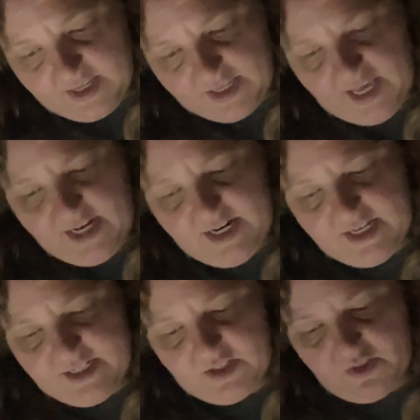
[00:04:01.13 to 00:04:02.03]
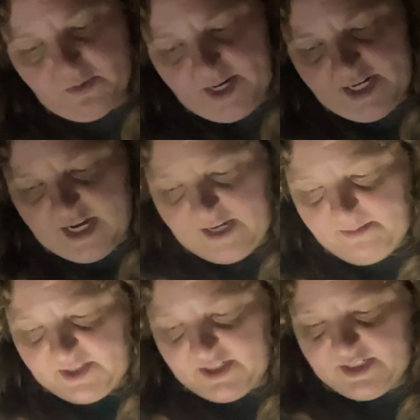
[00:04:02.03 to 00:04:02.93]
Kenda is 3
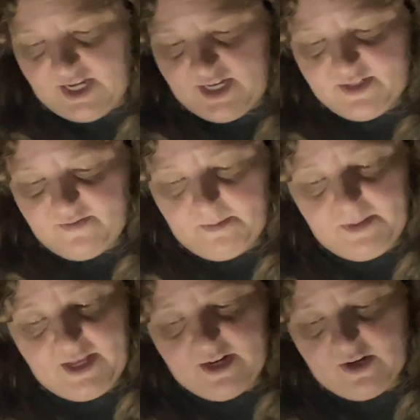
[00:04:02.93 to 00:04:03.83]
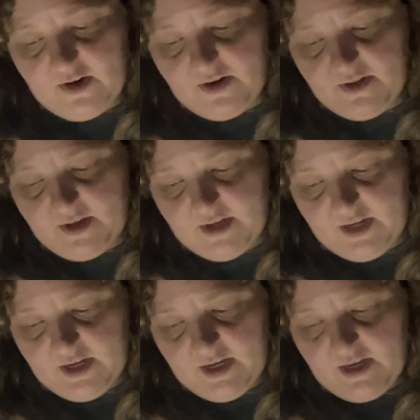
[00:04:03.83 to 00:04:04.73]
times the size of the planet Earth.
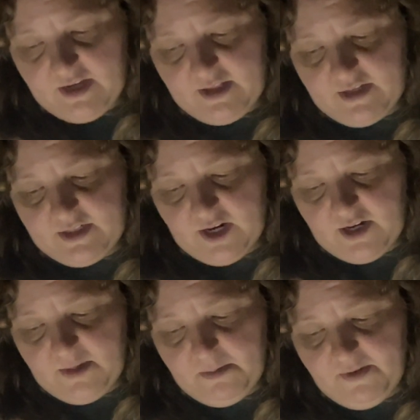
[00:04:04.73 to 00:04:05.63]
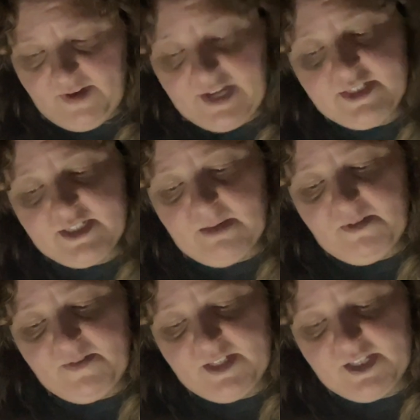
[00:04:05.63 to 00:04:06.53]
The star that provides some
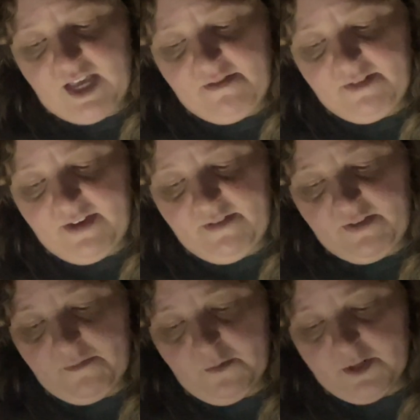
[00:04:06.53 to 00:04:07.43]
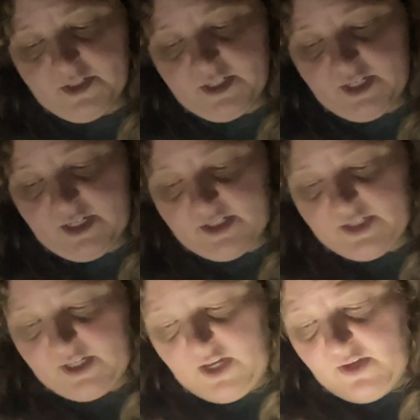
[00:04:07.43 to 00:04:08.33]
of its life-giving force
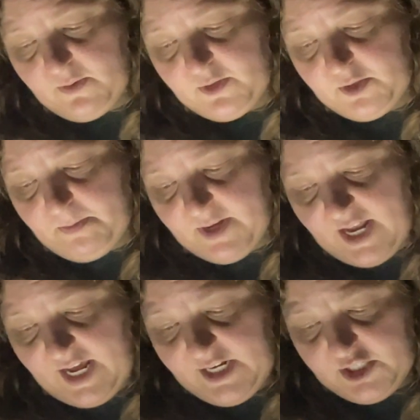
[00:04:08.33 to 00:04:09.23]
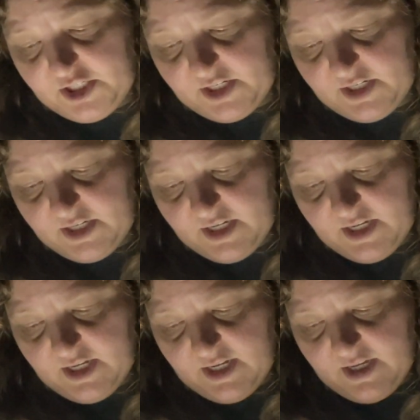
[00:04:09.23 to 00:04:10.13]
is huge, but ancient.
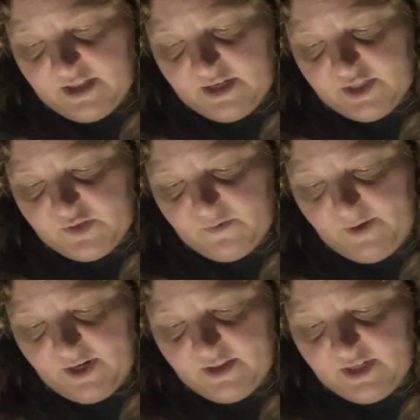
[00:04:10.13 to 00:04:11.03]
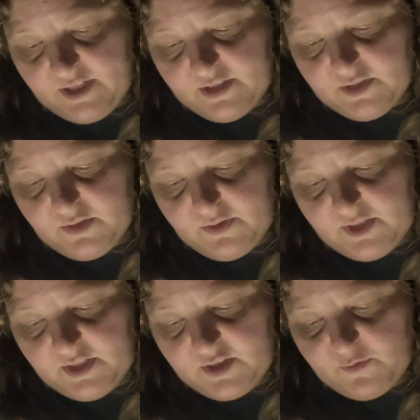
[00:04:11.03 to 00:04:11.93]
There is fear that it is
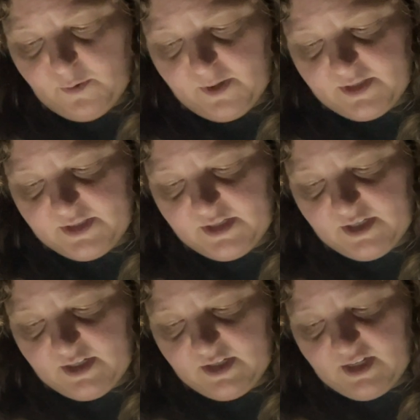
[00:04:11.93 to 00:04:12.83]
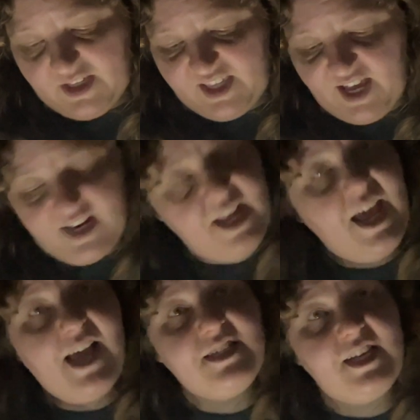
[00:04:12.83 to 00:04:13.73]
losing its force. Kenda
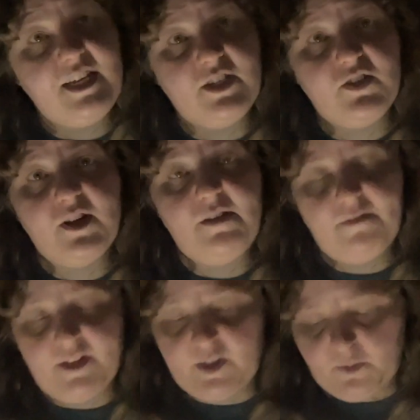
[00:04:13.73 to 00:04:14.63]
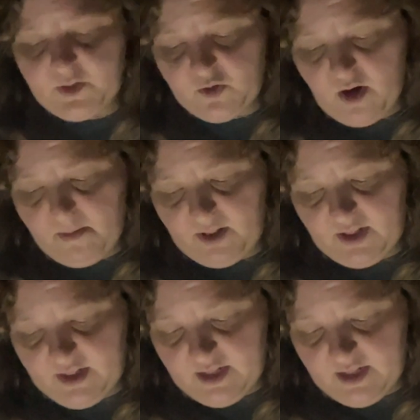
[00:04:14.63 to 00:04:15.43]
has a history filled with trouble.